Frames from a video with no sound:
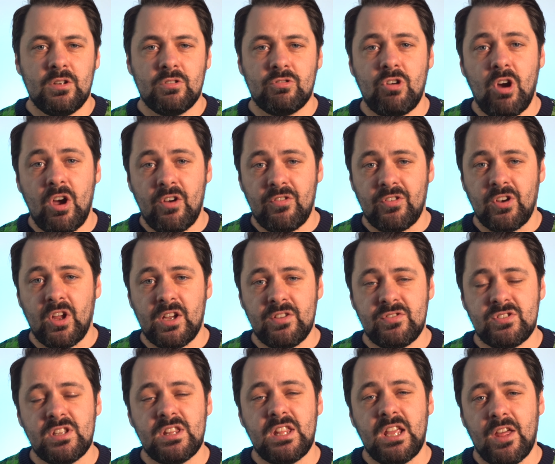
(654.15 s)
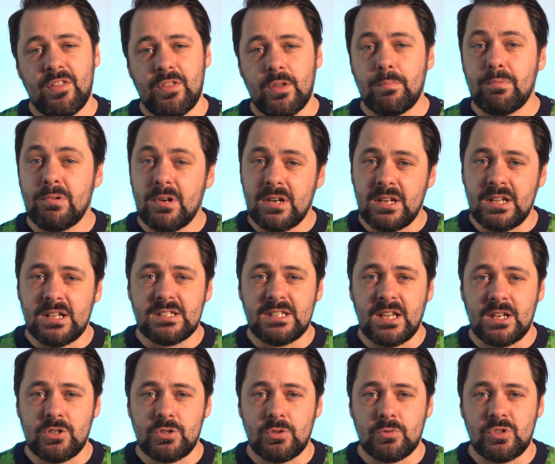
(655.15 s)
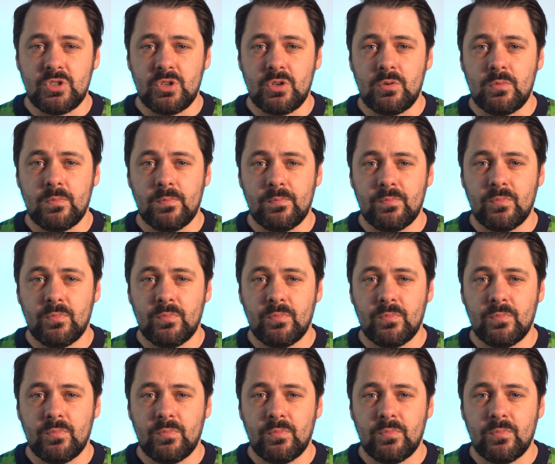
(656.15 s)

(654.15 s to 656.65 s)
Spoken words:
Craft knives are the other pretty essential tool.